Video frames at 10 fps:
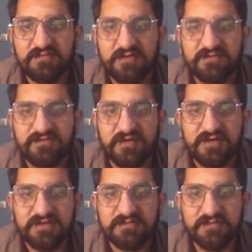for
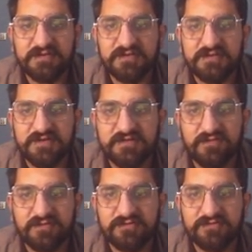nothing, but he
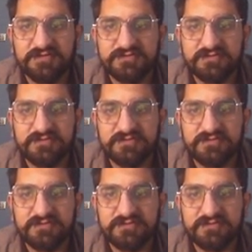won't do it. So